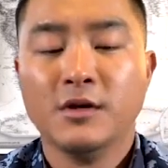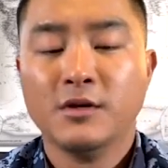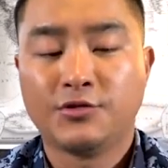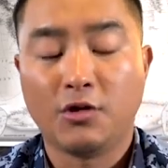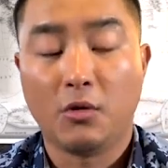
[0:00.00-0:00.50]

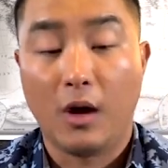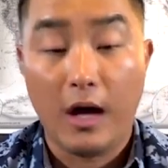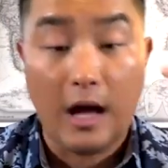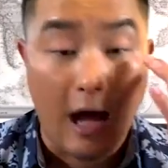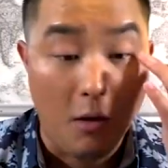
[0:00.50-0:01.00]
So
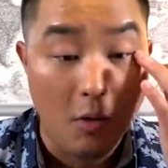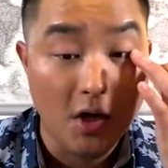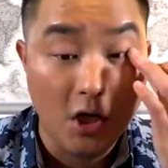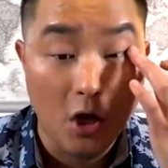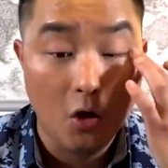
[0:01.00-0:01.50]
uh, I
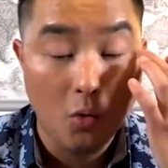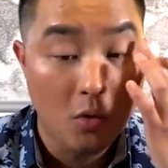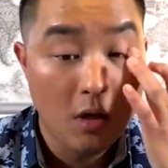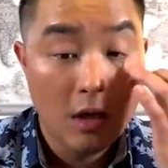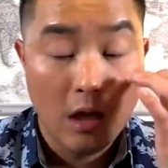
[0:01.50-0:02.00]
want to
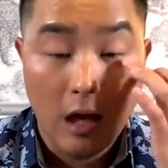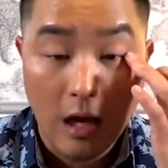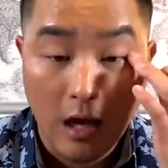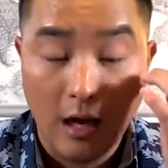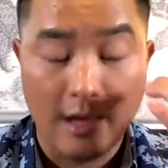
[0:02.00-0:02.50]
go
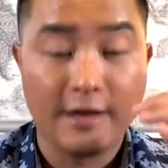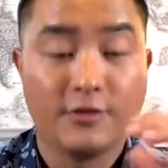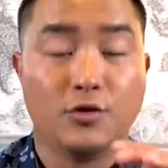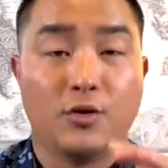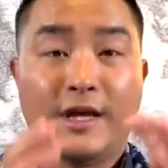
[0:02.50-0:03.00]
uh,
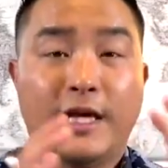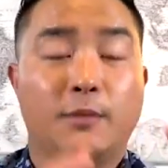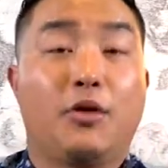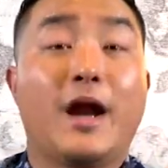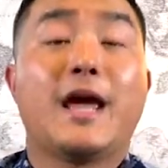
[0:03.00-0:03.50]
into the
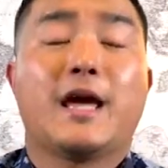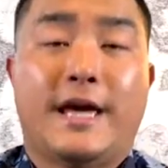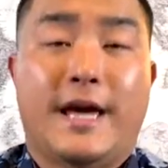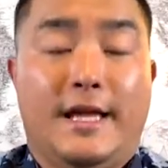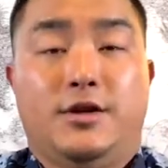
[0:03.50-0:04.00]
Hebraic
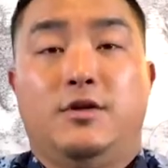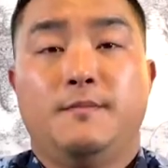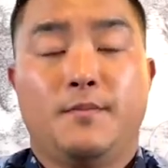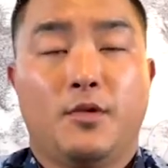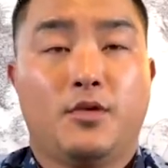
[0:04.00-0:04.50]
calendar,
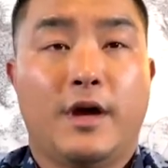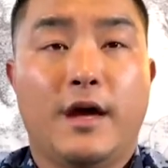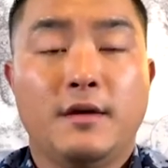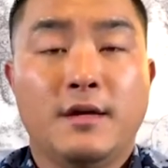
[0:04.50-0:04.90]
okay?